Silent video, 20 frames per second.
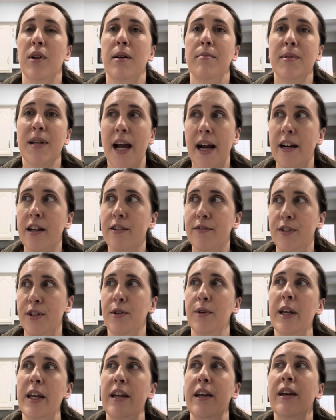I'm tired of
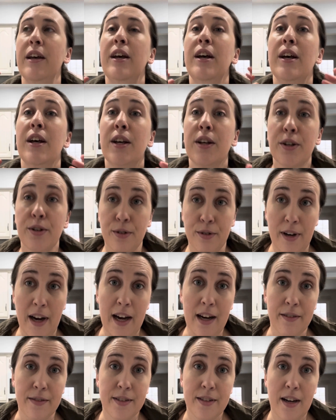doing
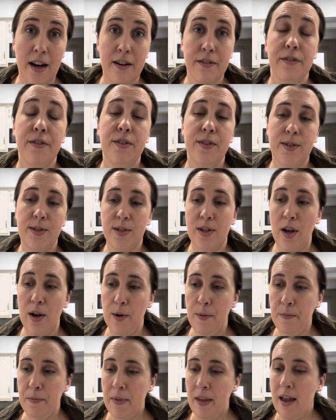creative stuff. So